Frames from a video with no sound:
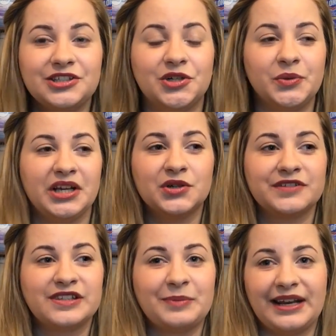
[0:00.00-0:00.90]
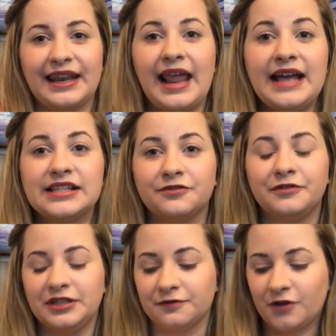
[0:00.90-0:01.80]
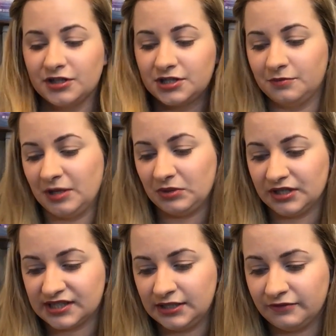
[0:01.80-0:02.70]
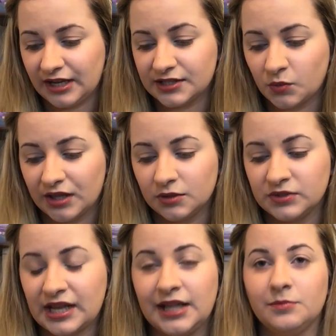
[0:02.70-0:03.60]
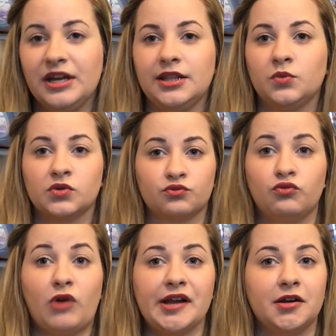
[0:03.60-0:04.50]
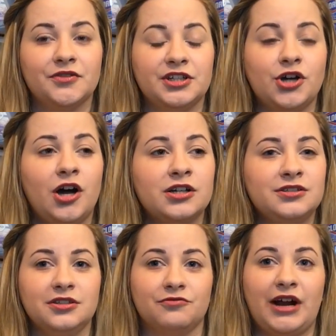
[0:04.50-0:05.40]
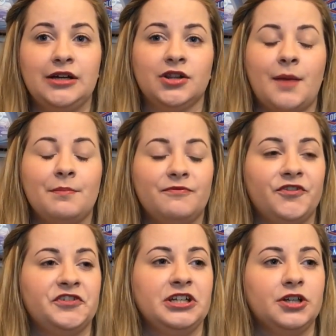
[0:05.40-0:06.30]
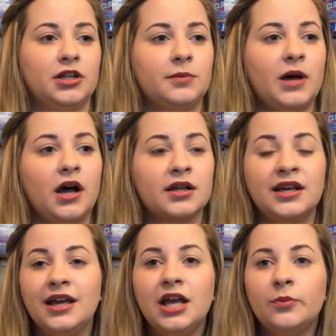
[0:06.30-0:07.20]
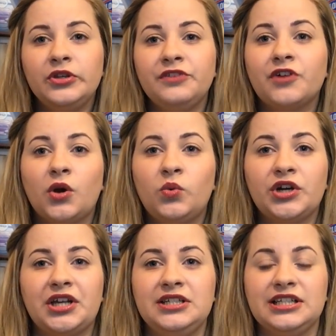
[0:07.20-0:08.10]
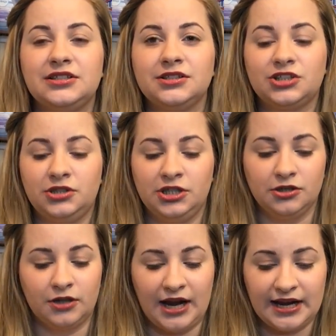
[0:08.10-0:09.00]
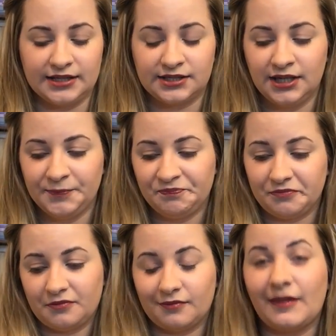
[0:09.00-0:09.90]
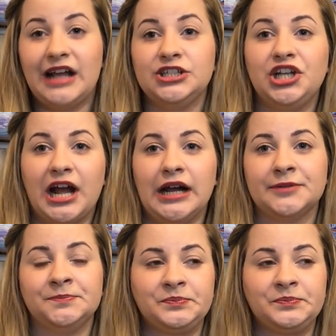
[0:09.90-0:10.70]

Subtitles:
You know, we could have spent less if we'd have gone to maybe a CVS where there was Almay that was right on the dot, you know, right on that $15 mark. But you've got to work your deals, you know, I guess, as you can.